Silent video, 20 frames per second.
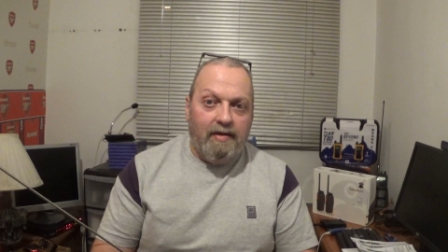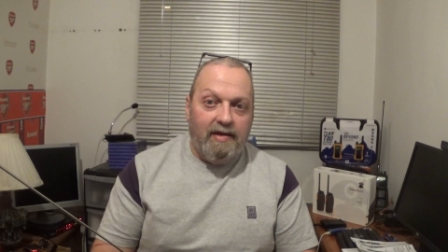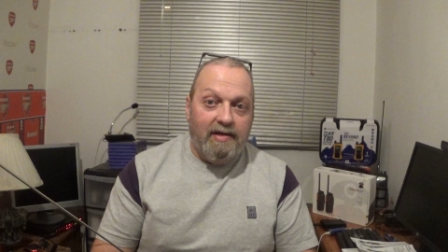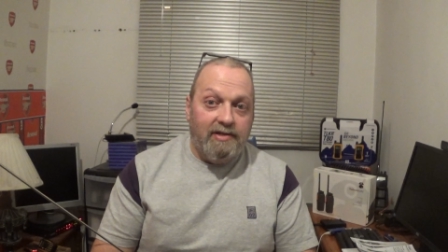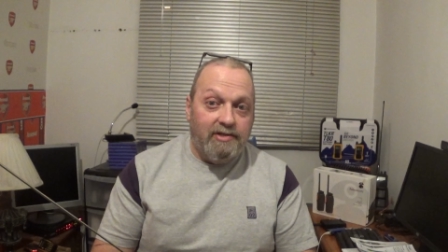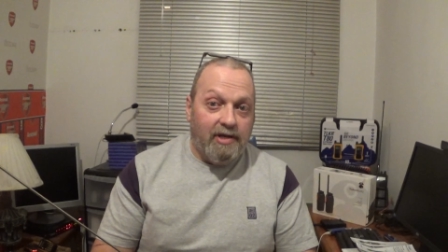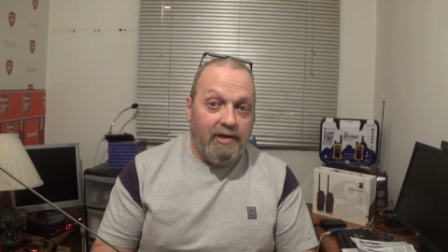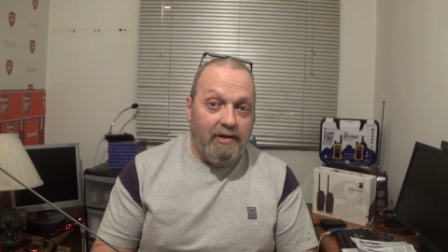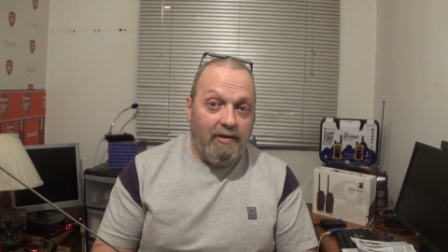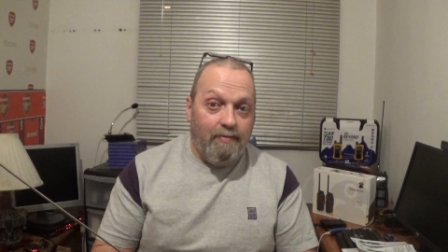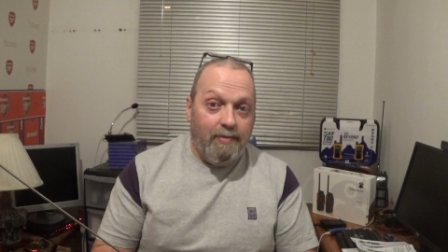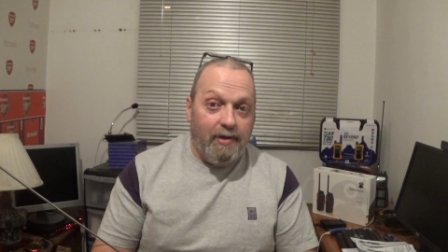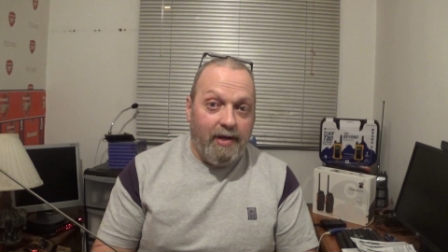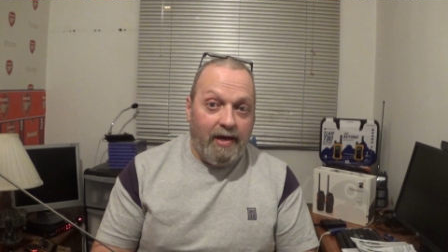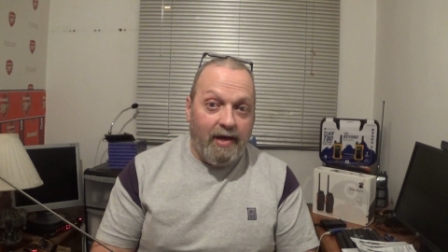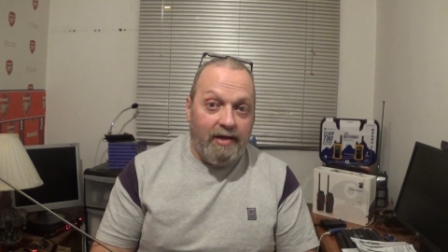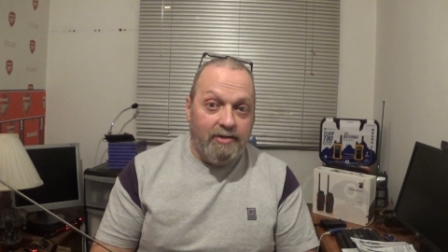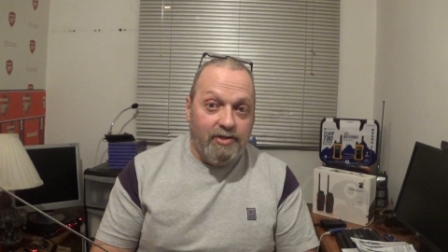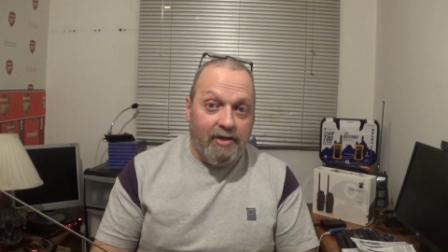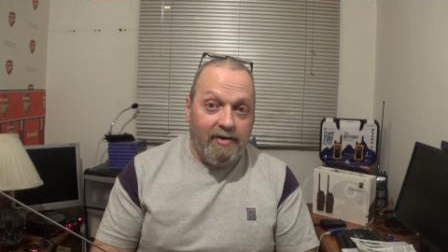is going to be
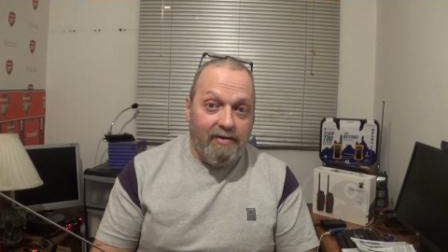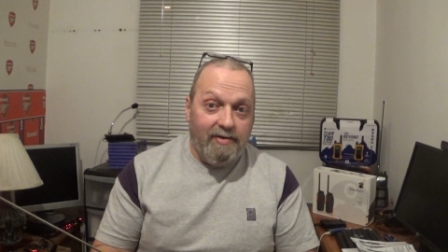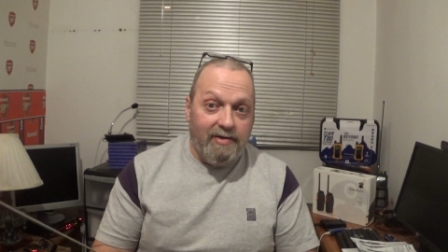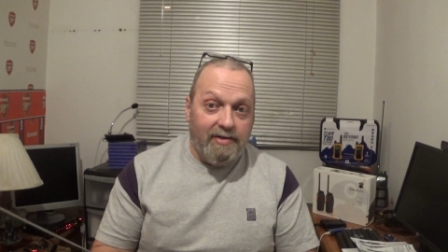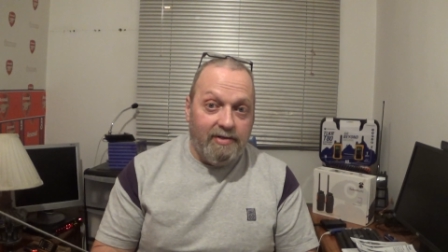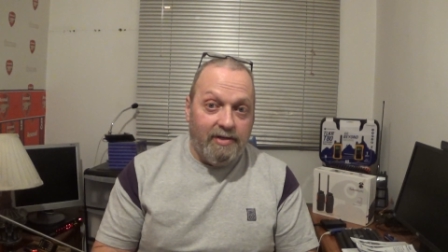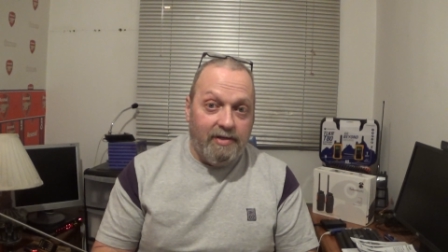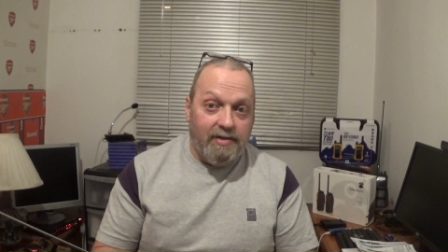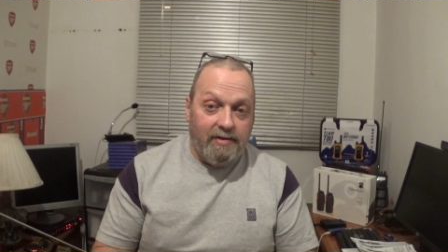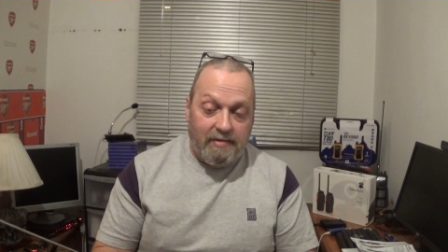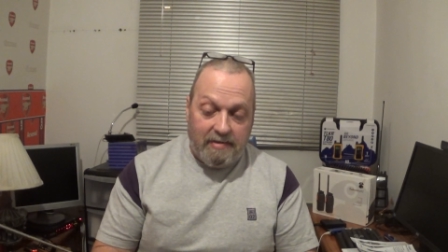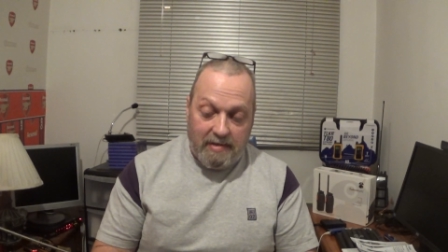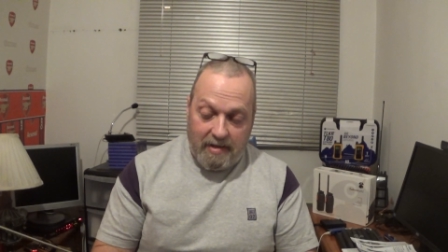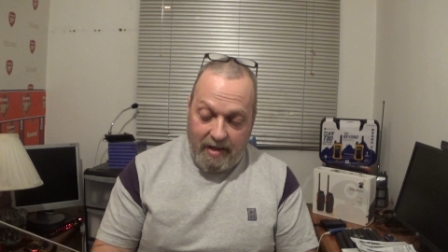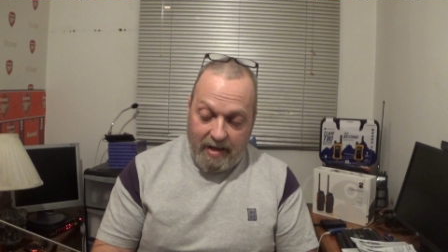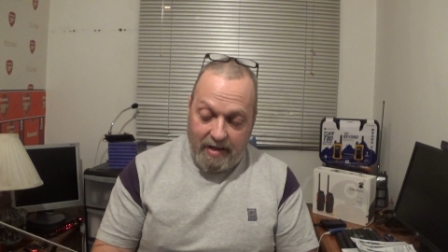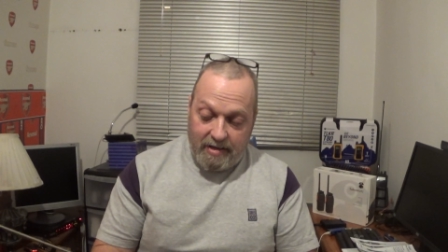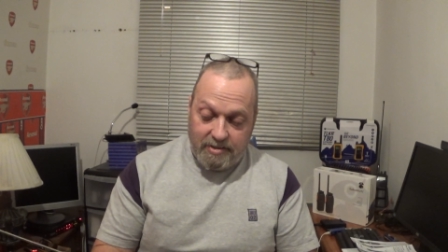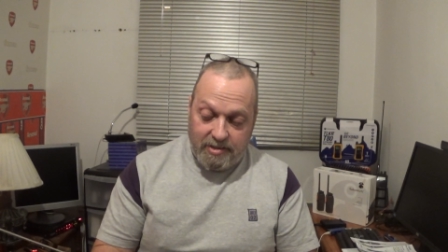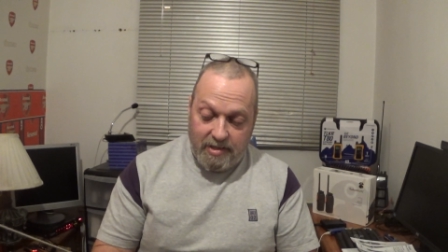as good
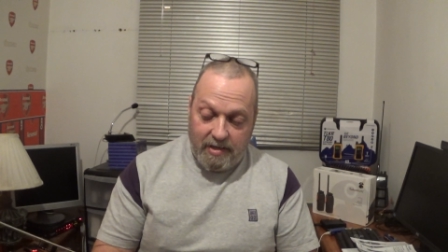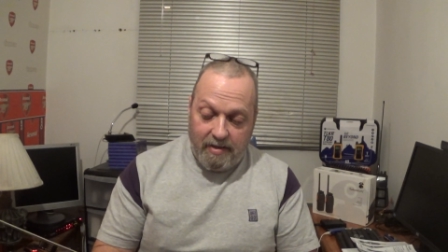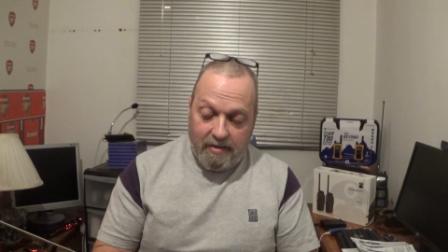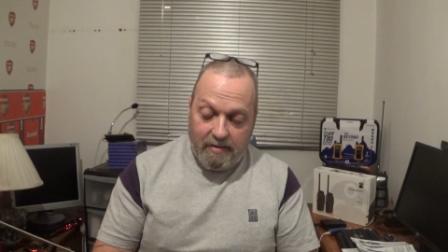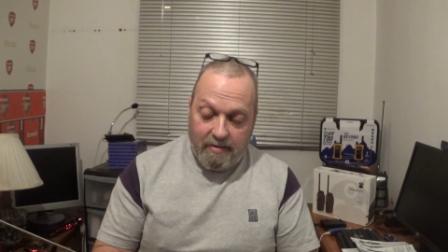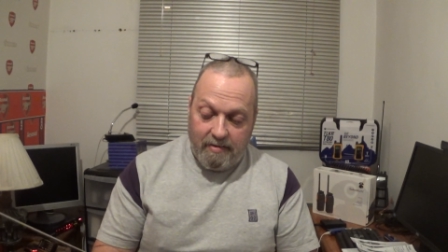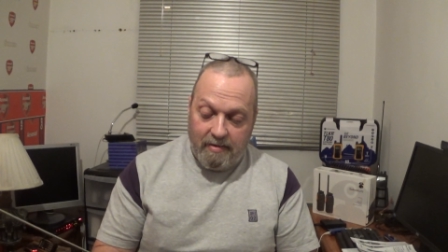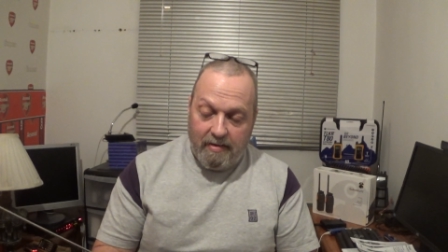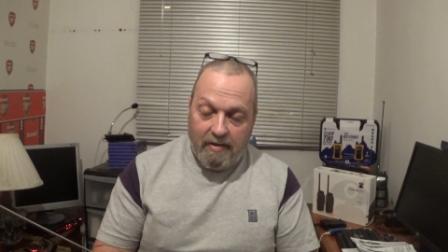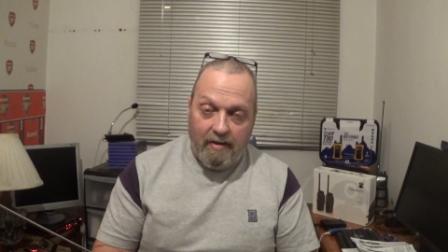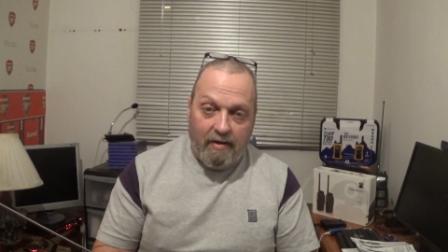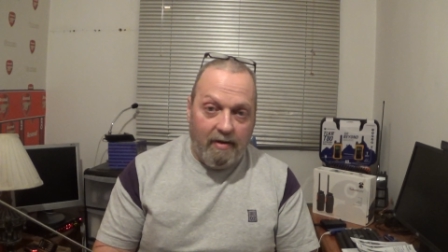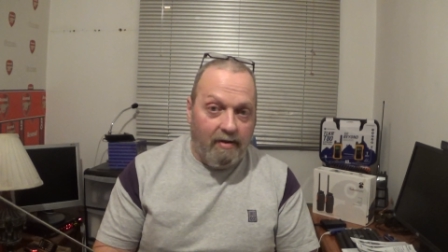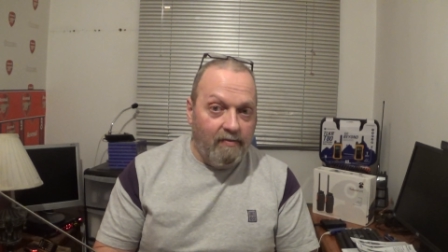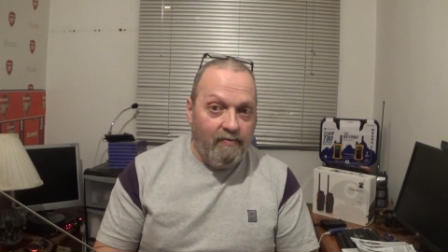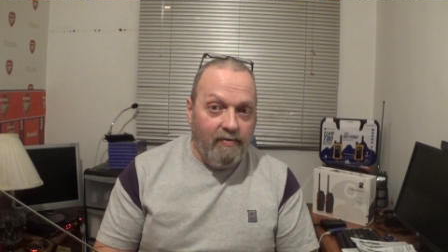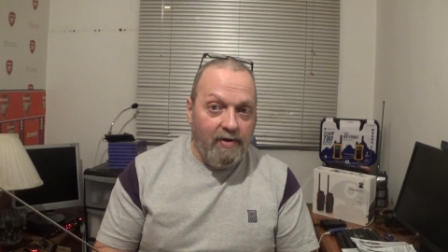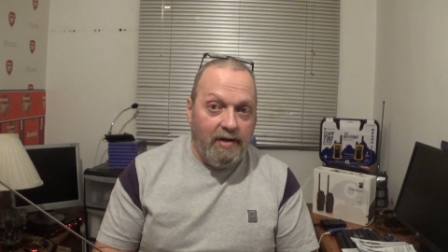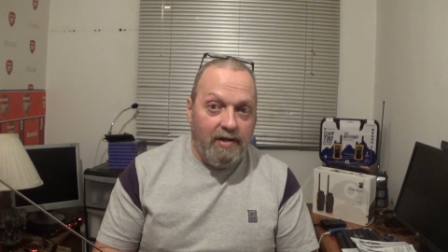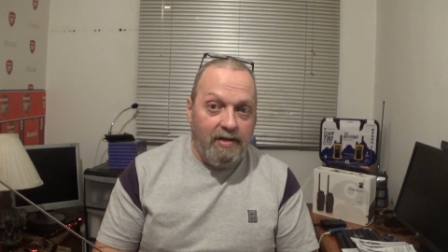as it, I
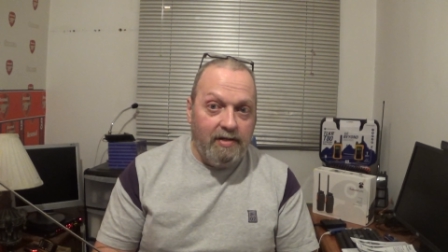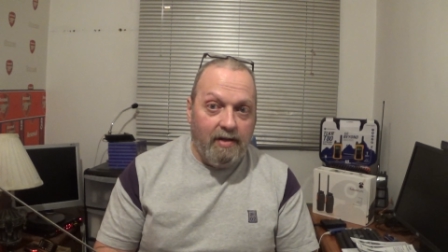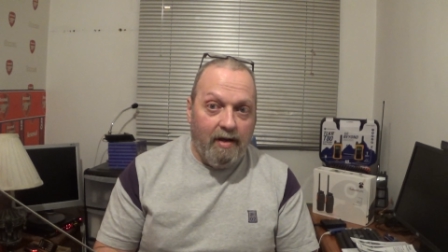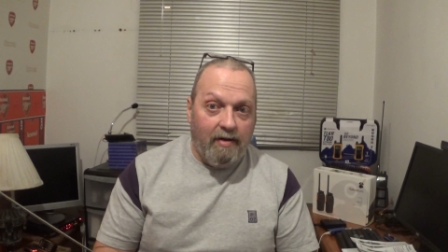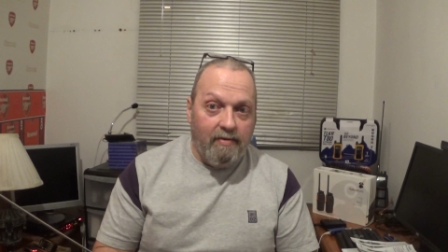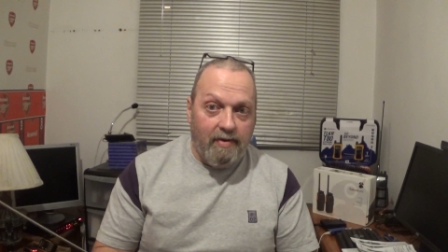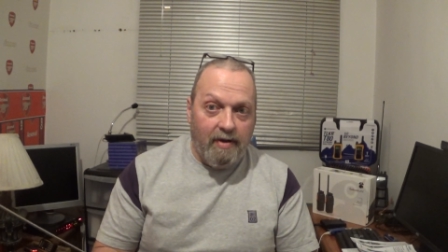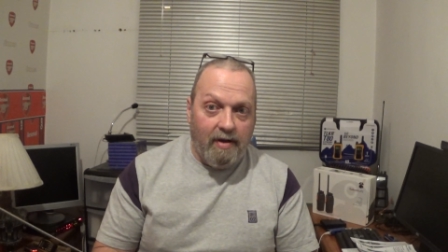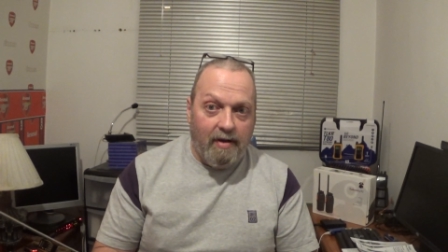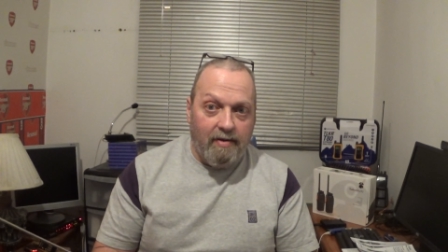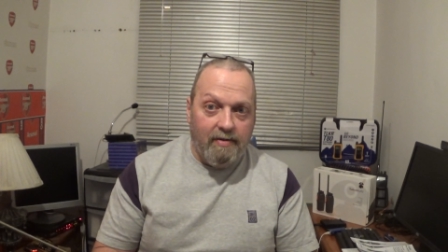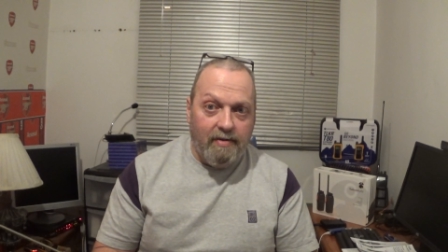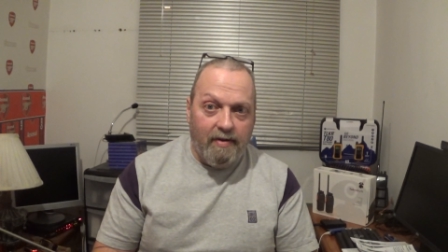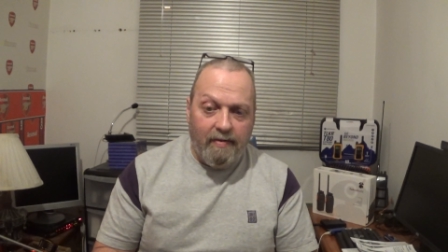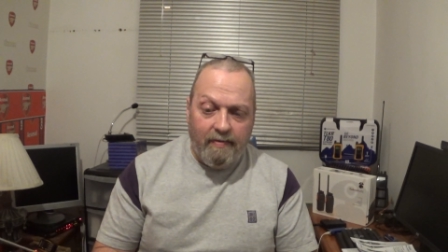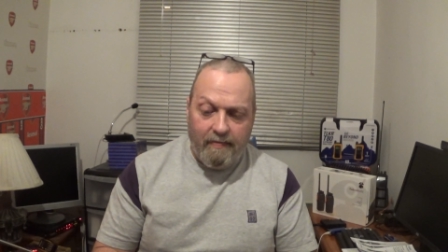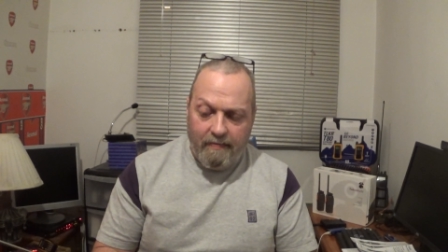really don't know.